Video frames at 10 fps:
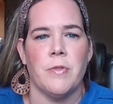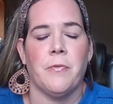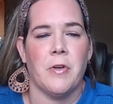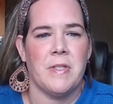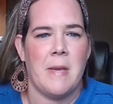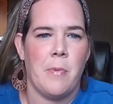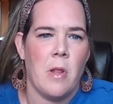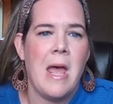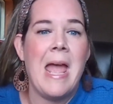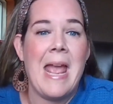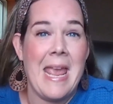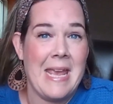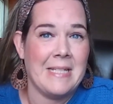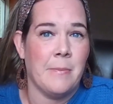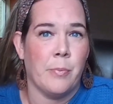For example,
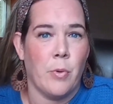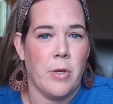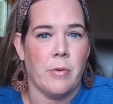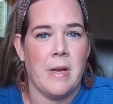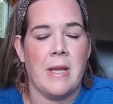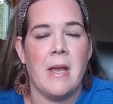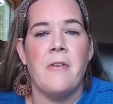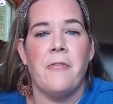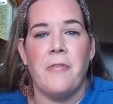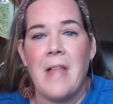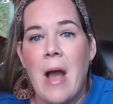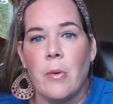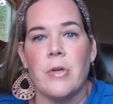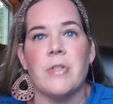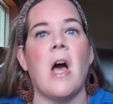hand embroidering
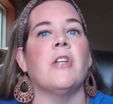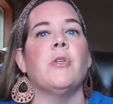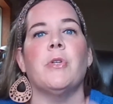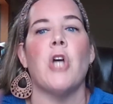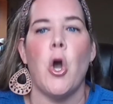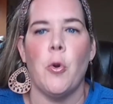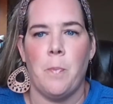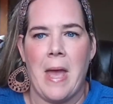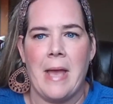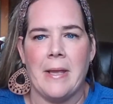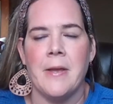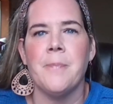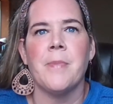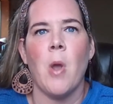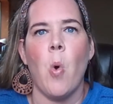flowers onto a tote bag,
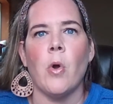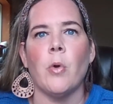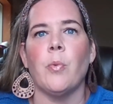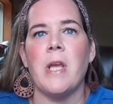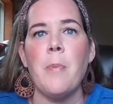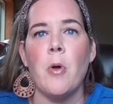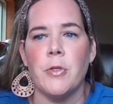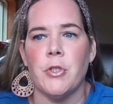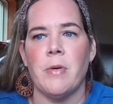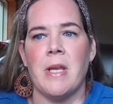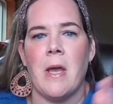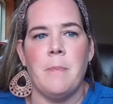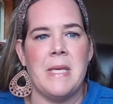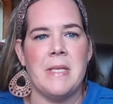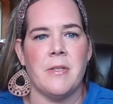or reupholstering a
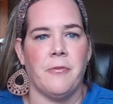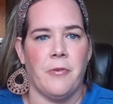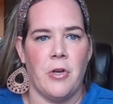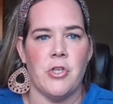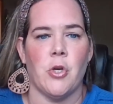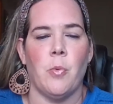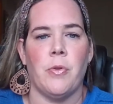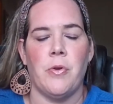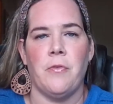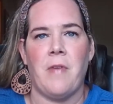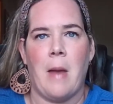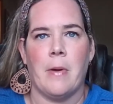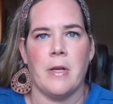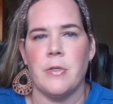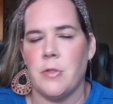piece of furniture with new fabric. So